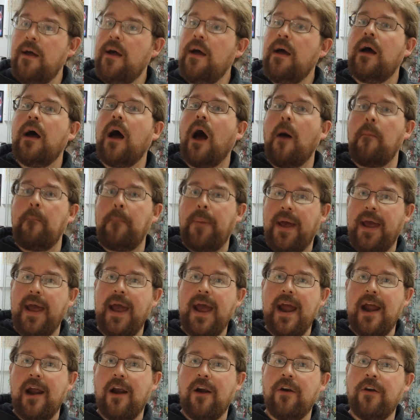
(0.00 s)
A
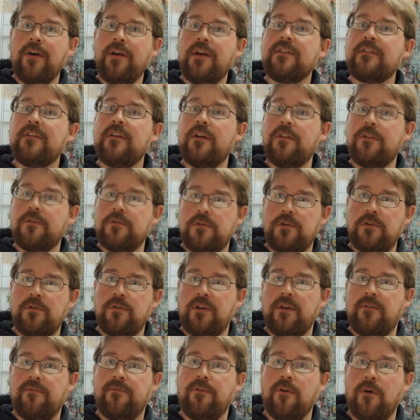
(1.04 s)
pair is another
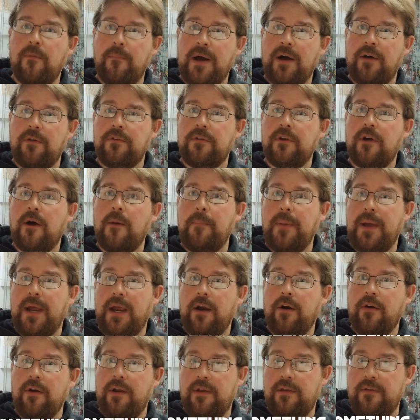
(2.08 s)
unit for amount. A
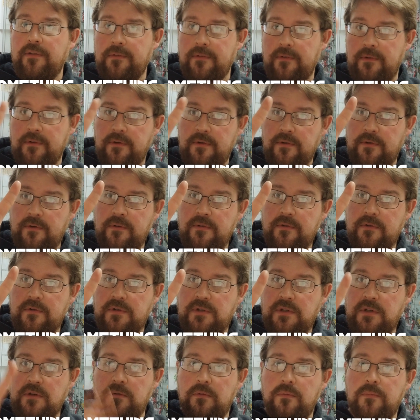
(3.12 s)
pair is
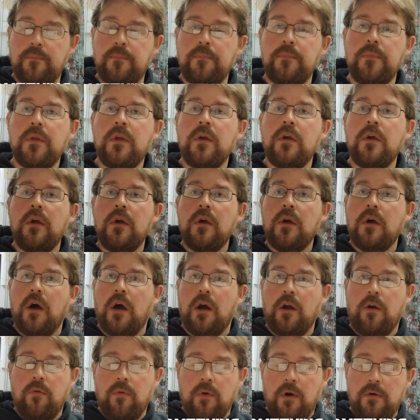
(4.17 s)
2. A
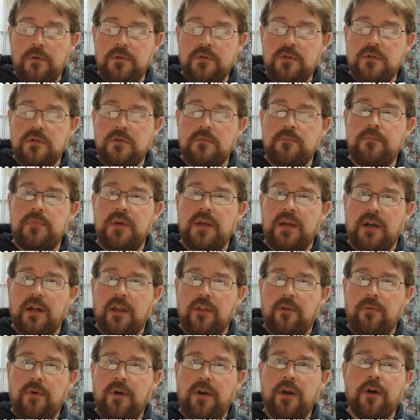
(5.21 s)
gross, being another
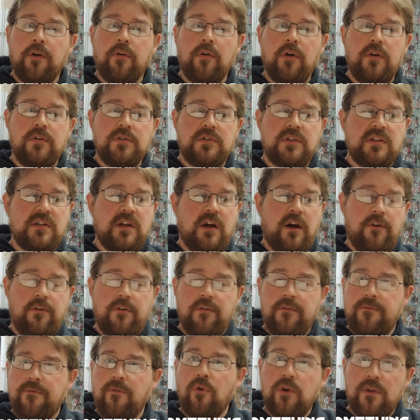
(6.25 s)
one, a gross is
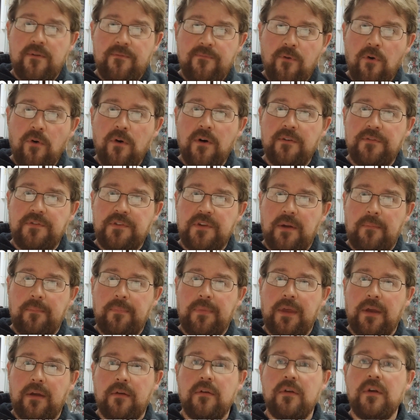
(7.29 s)
144 of
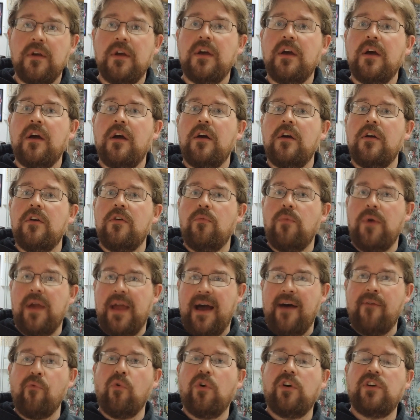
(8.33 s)
something. We
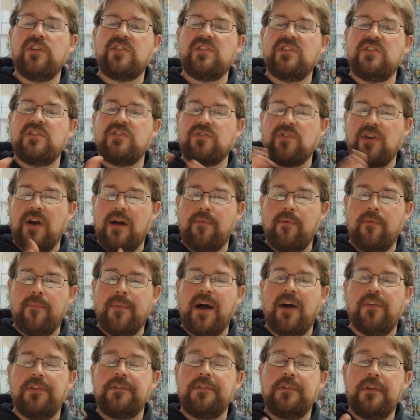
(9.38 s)
have words to describe
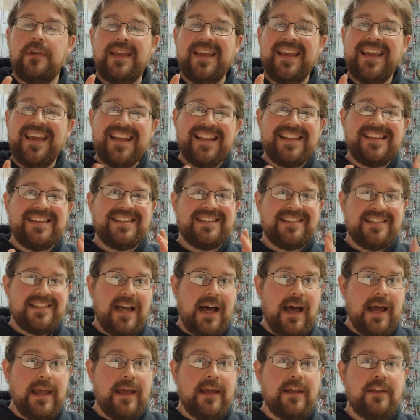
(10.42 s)
amounts. In
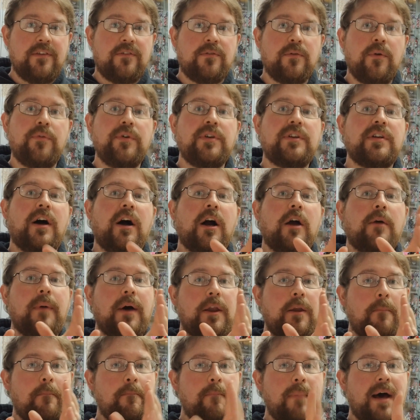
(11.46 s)
science, when we talk about
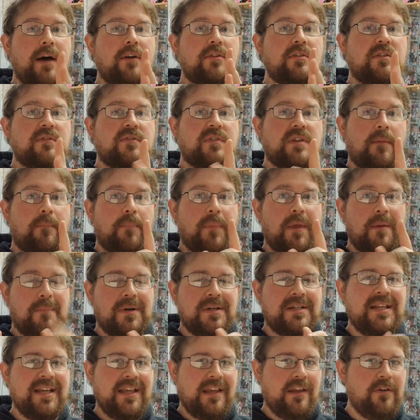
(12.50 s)
an amount of something,
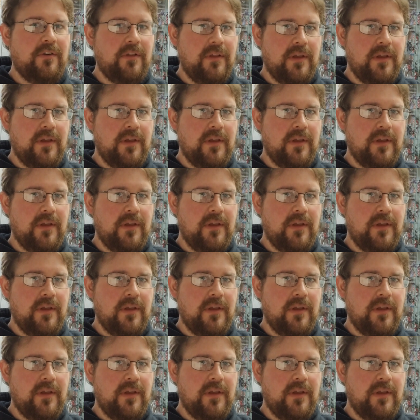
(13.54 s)
particularly in